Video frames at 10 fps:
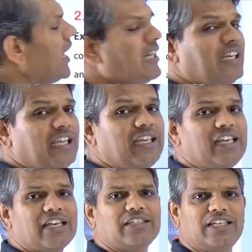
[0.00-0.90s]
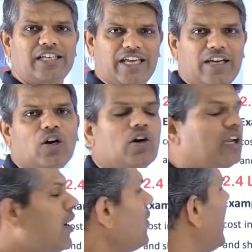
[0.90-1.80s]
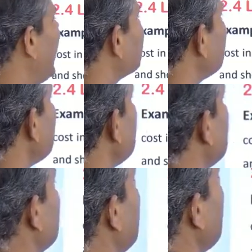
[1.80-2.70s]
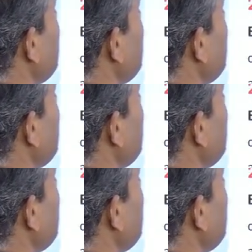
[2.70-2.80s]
and linear decay. Okay, now as the name